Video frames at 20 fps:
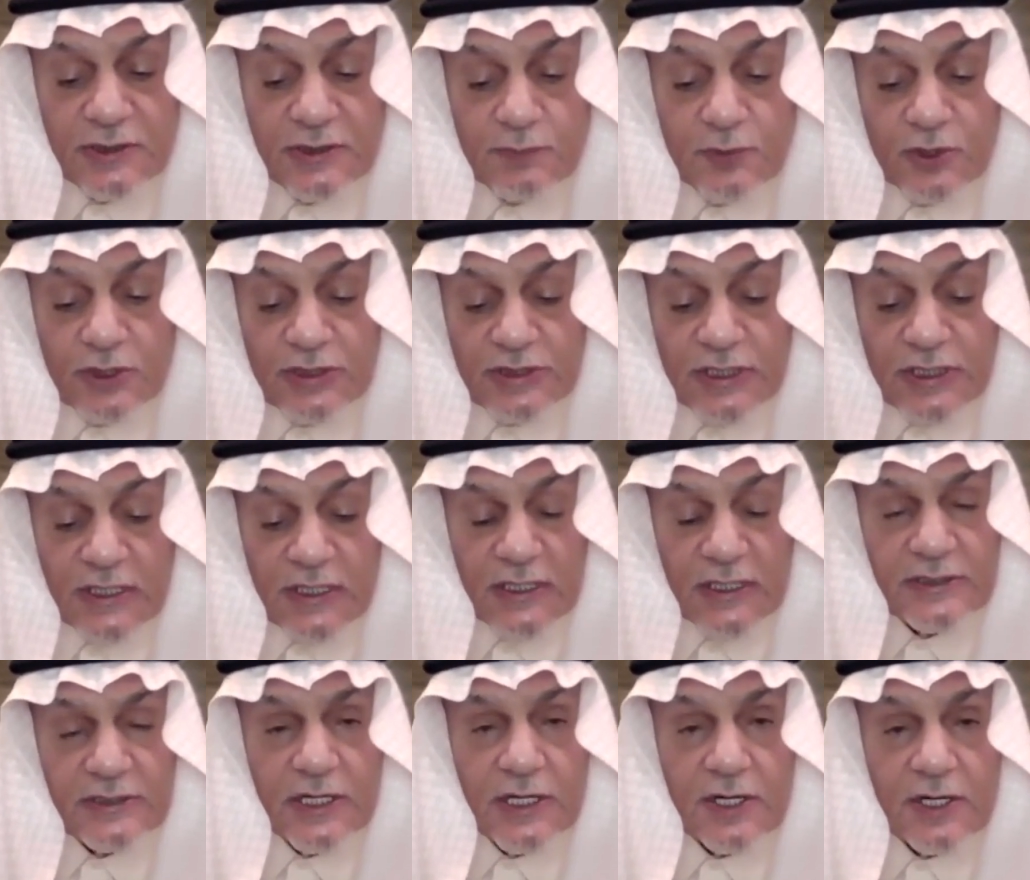in political
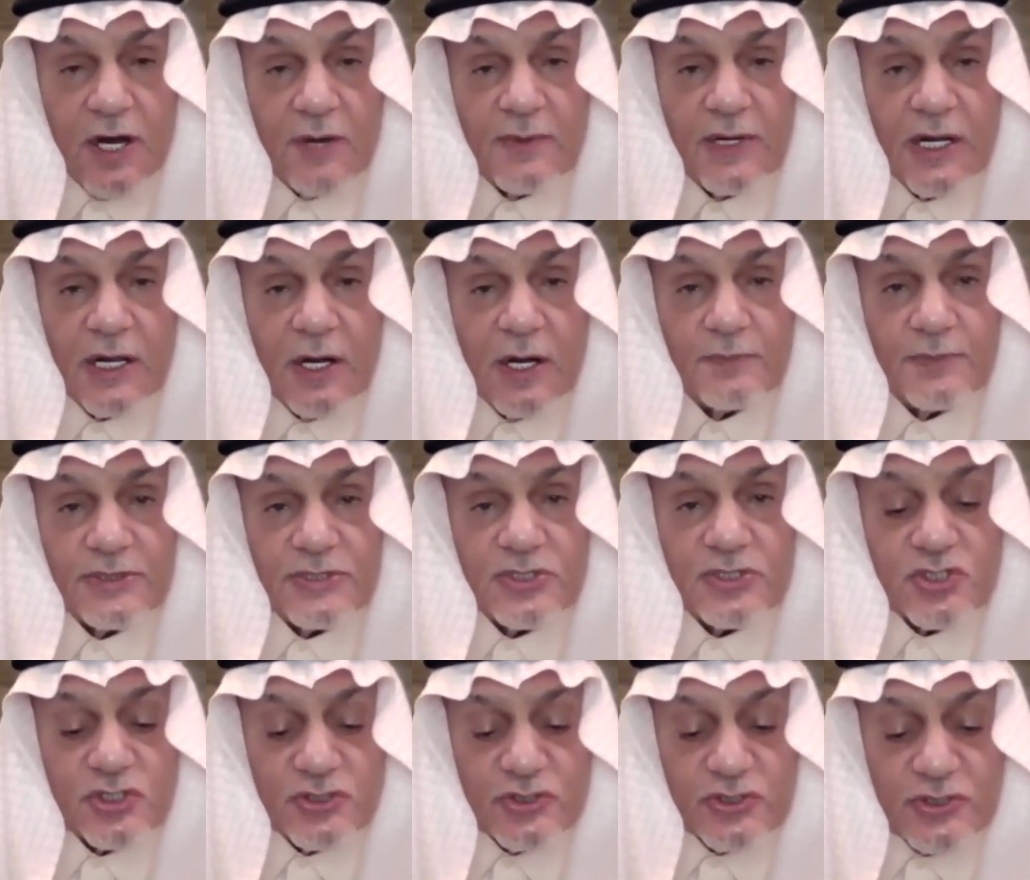and economic
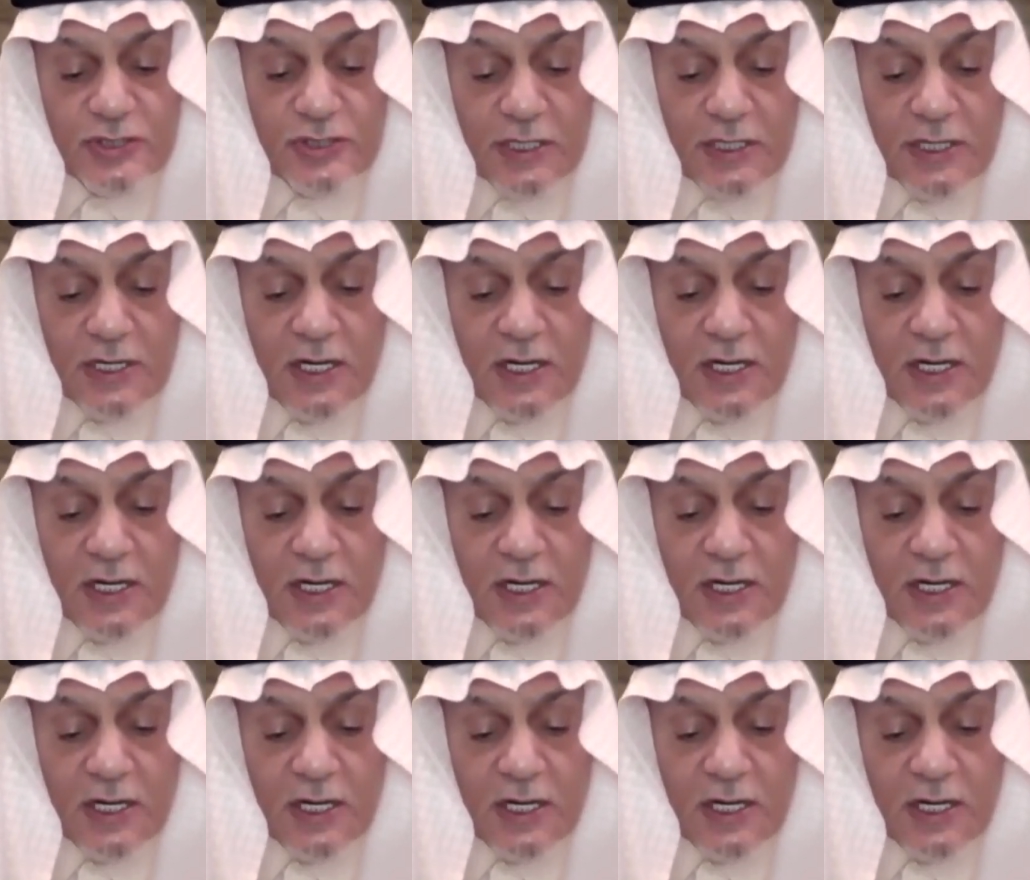competitions,